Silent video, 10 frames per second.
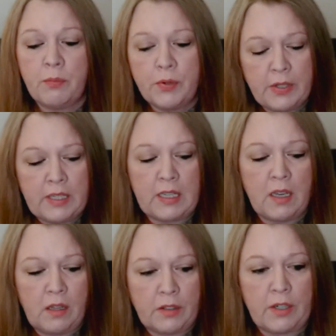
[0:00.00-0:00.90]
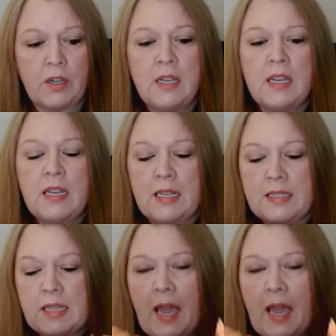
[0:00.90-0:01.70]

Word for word: pretty color. It's